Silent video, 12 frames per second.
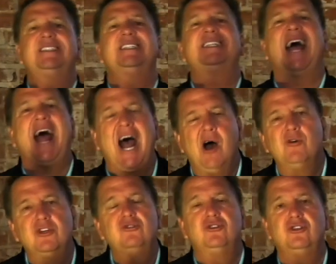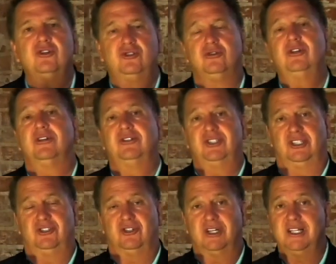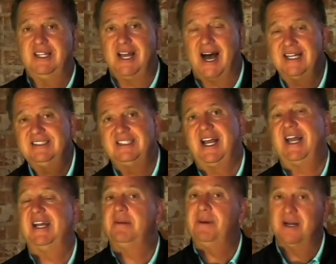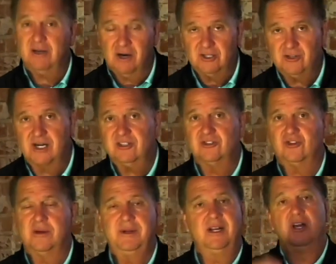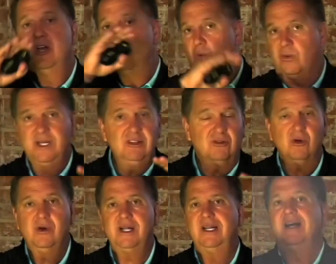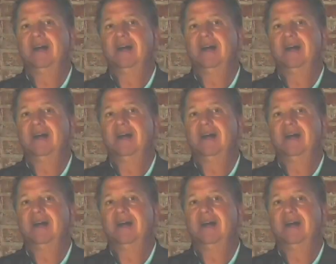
is how you do your due diligence. You'll get the ICA, Independent Contractors Agreement. Read through it.